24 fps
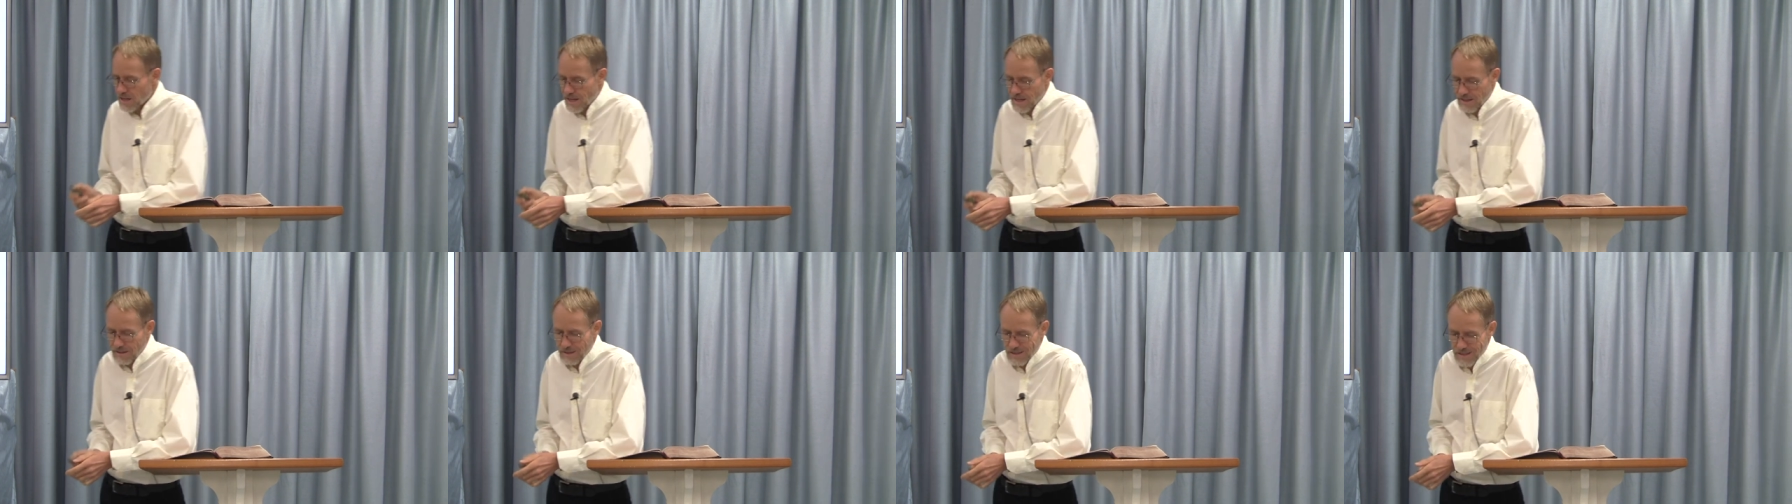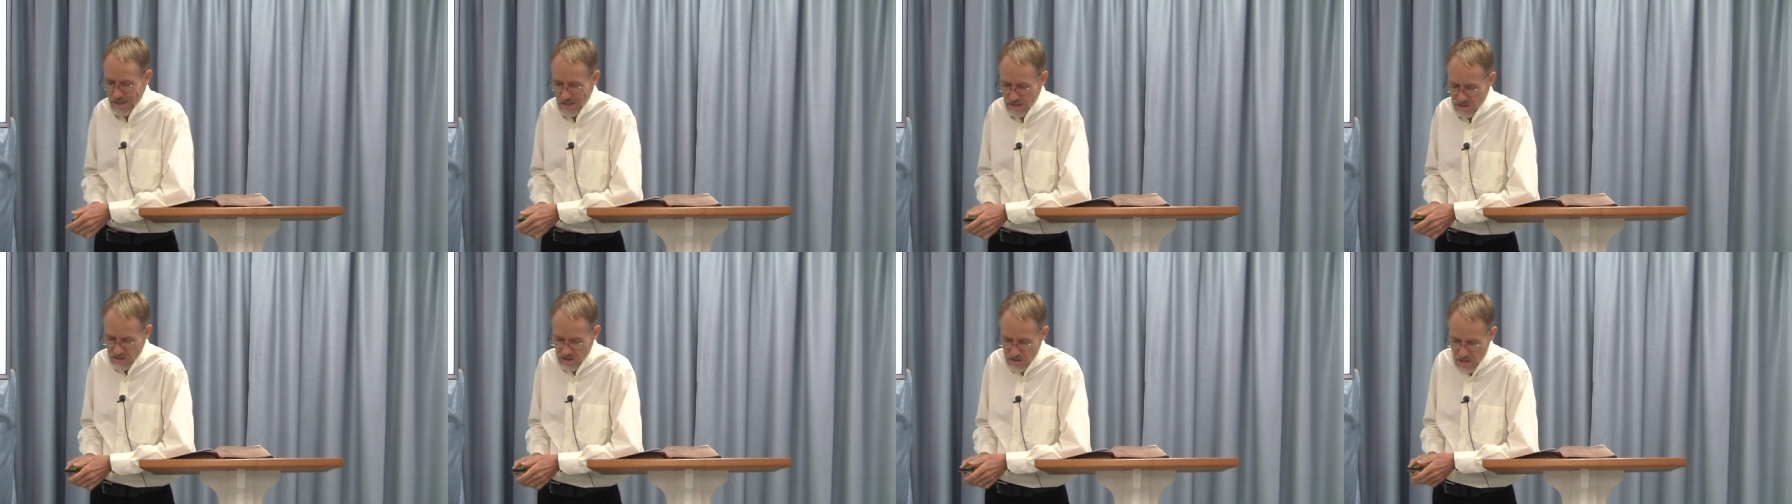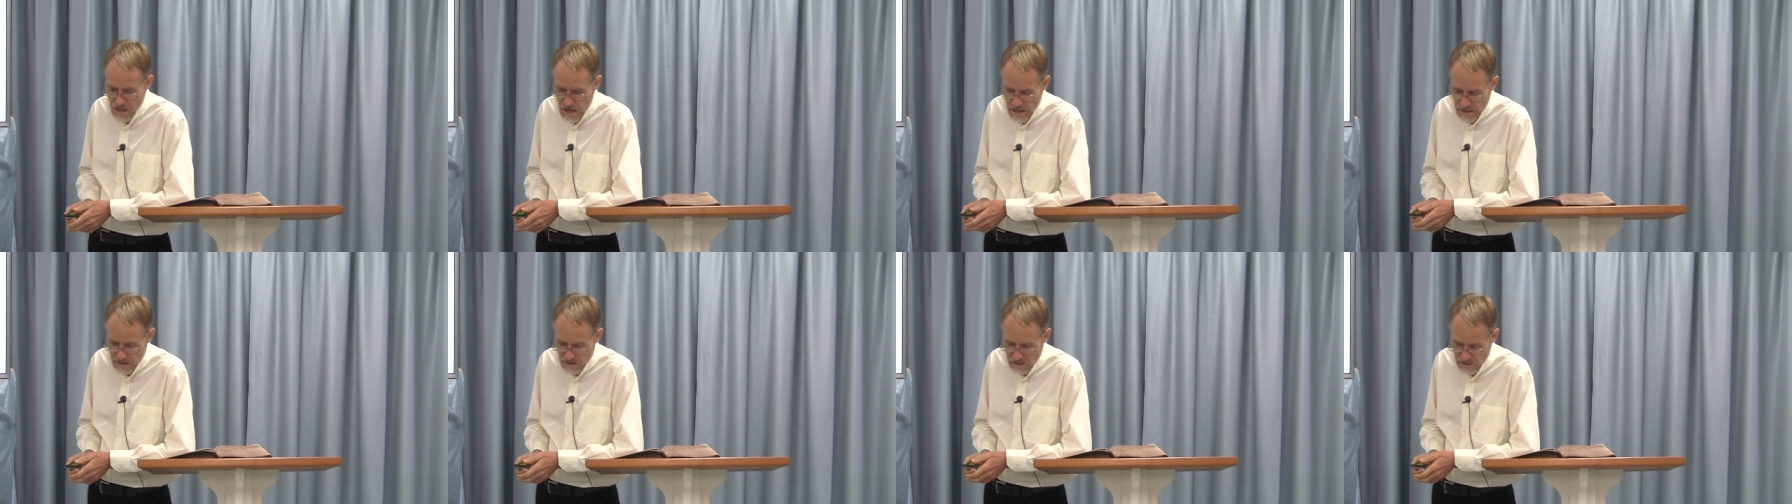at last
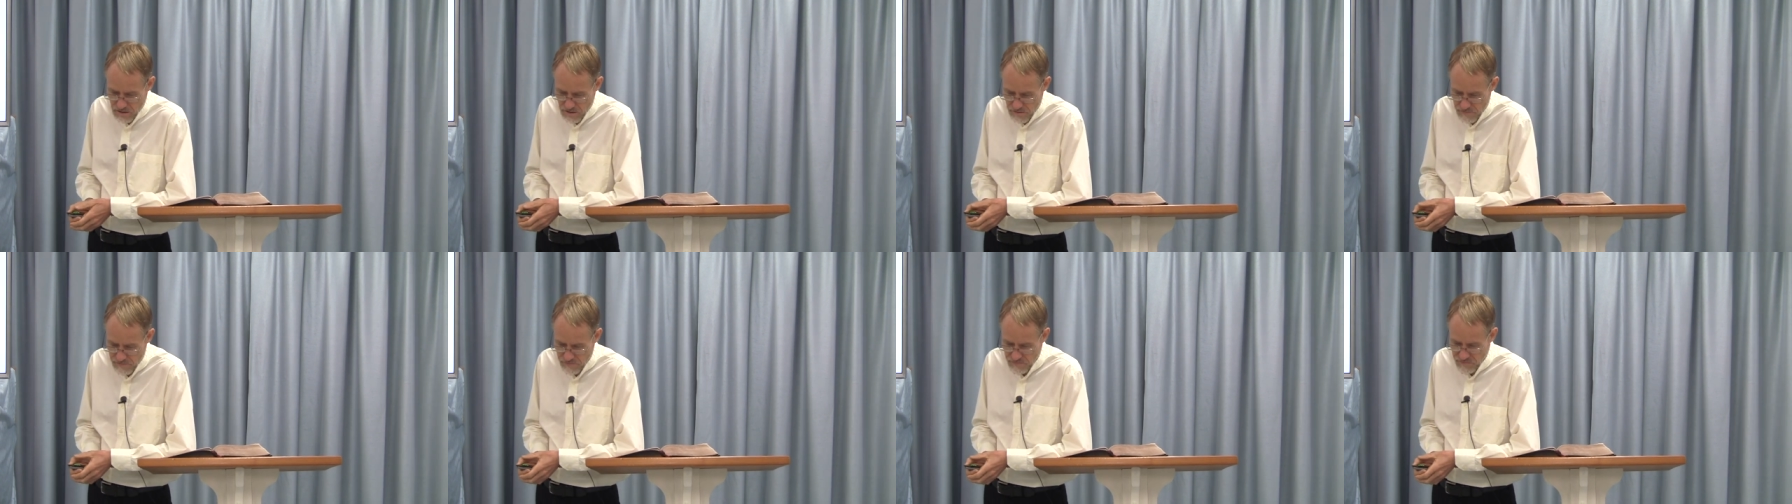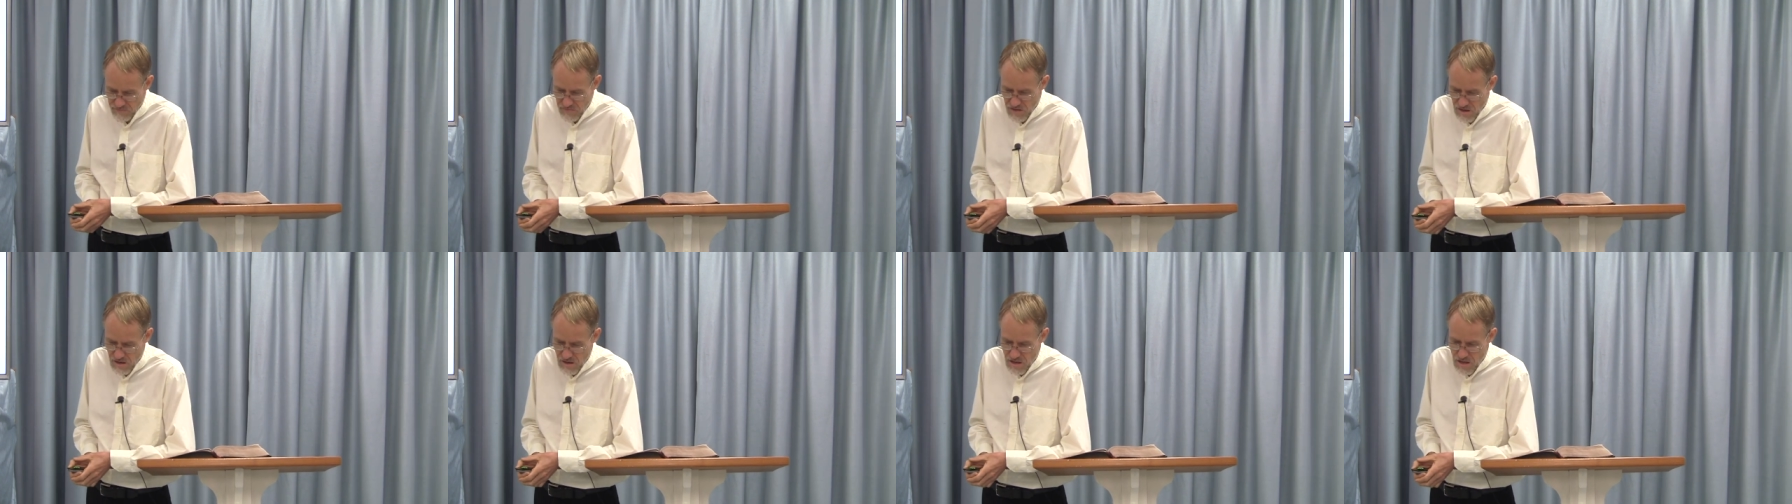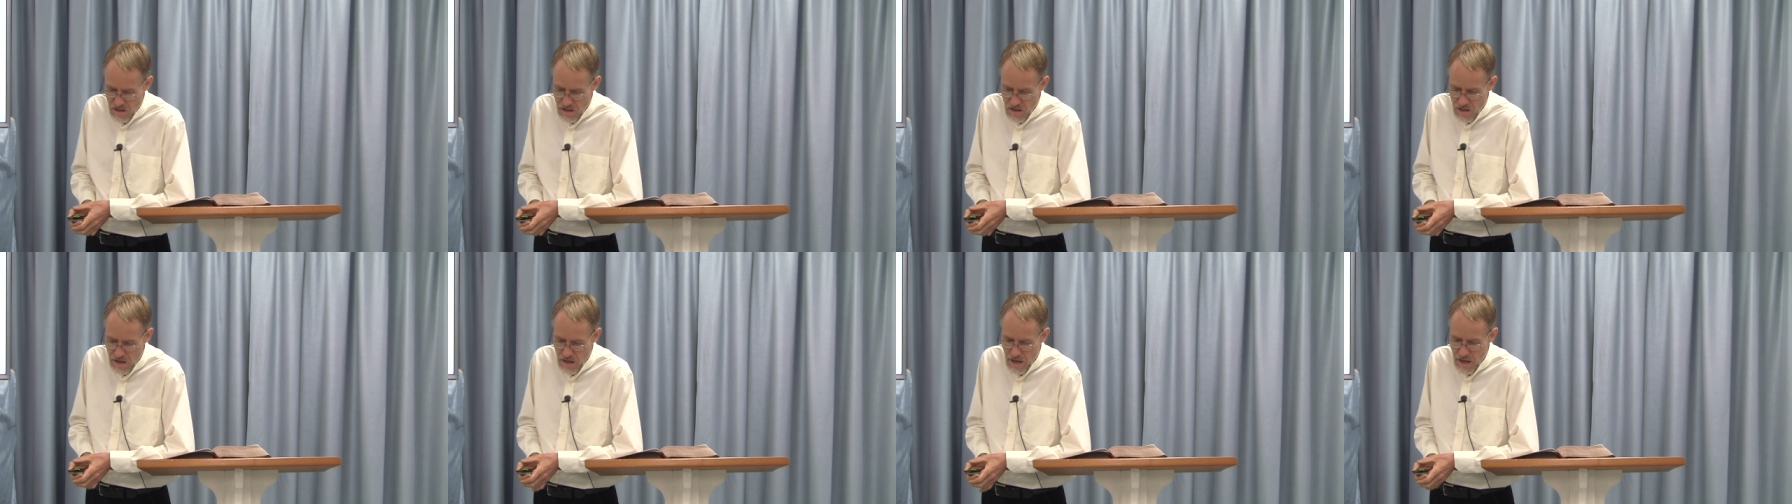night.
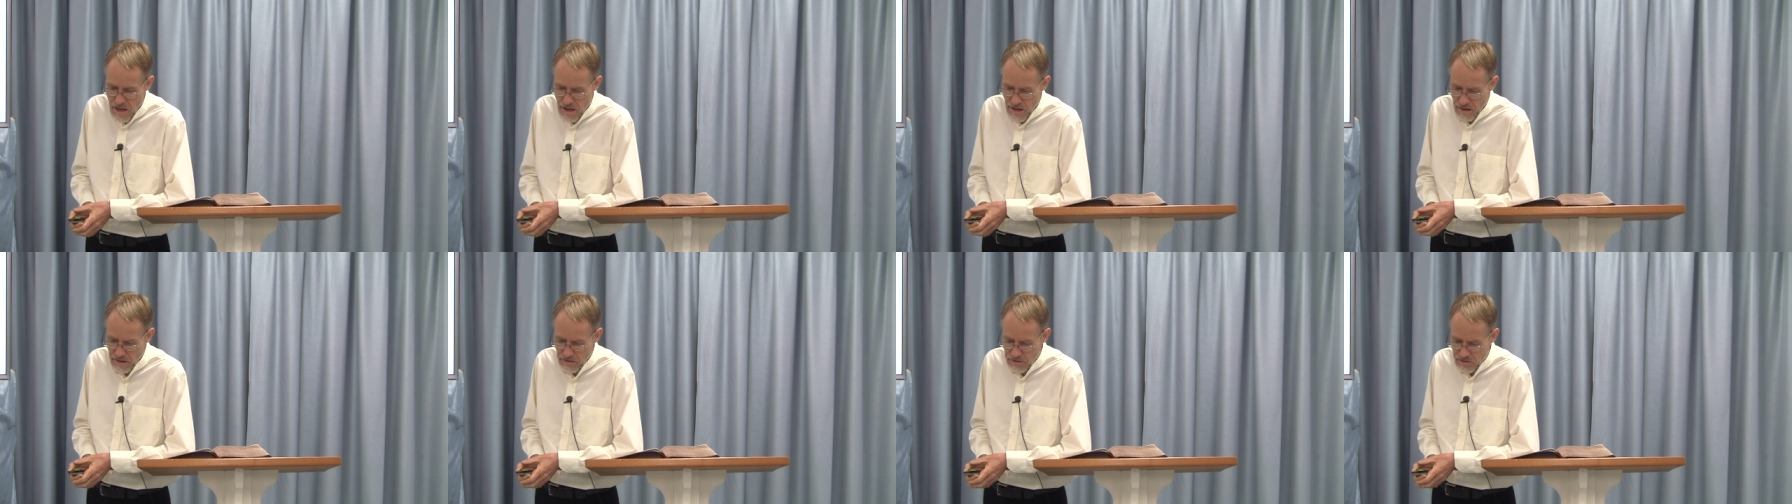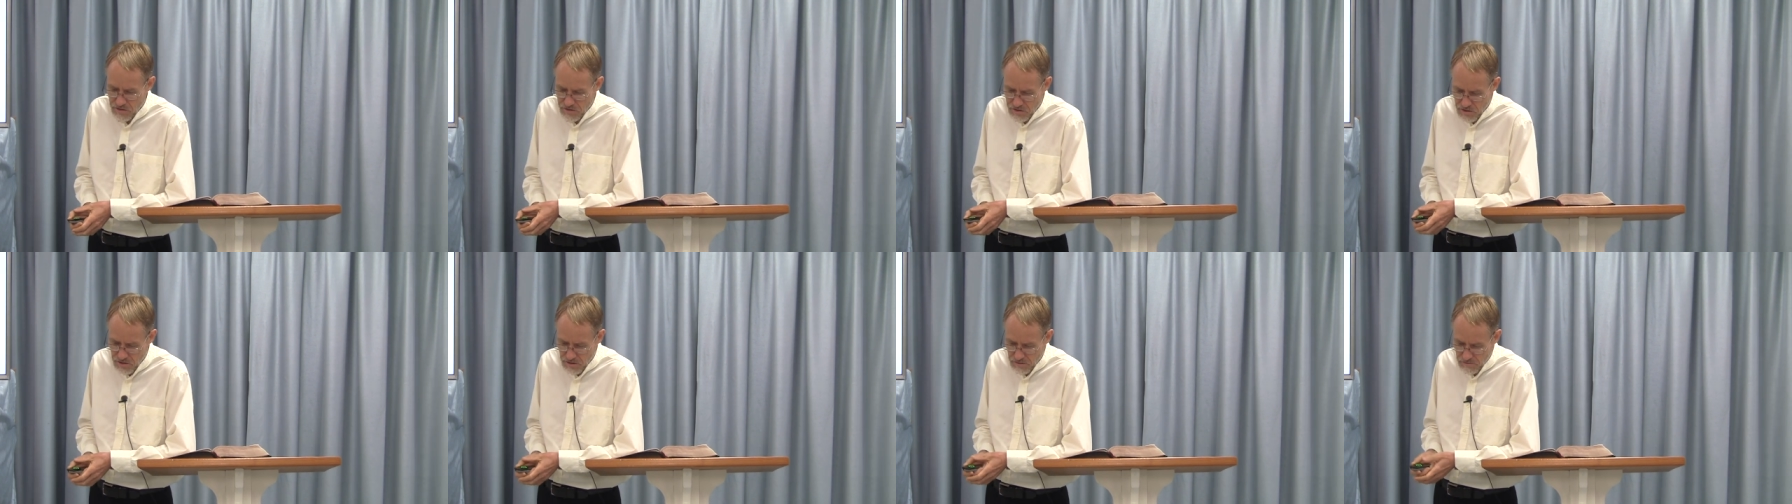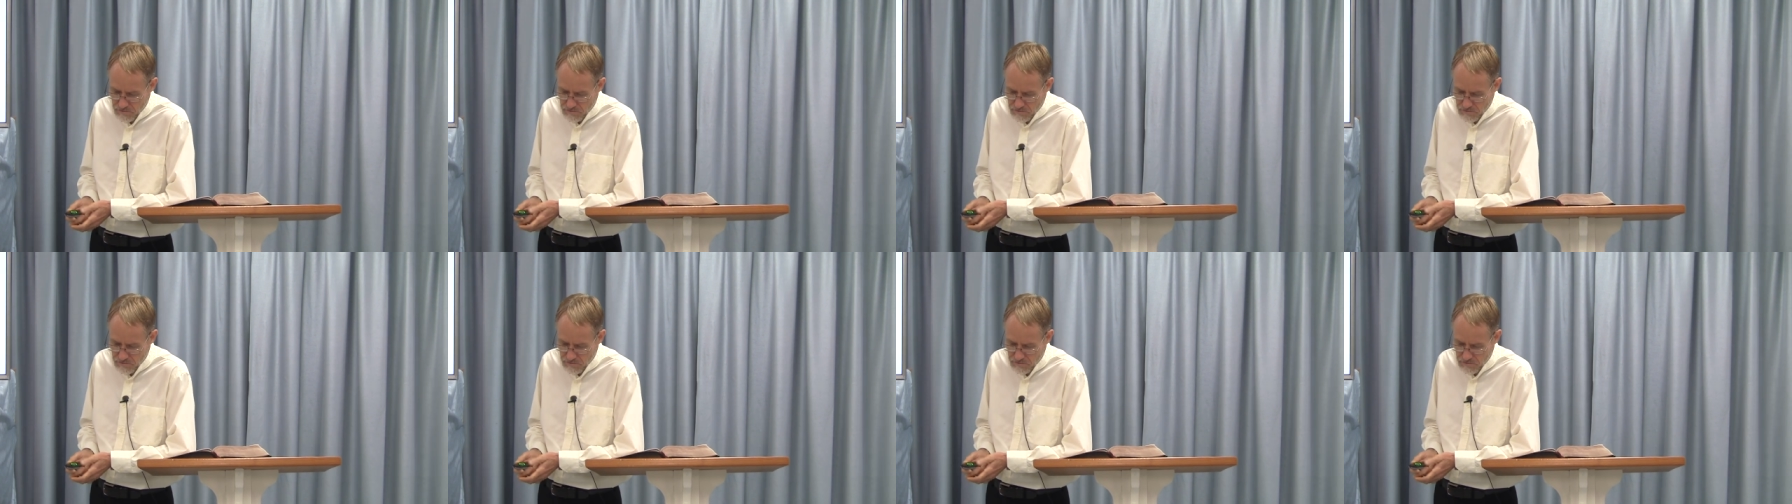And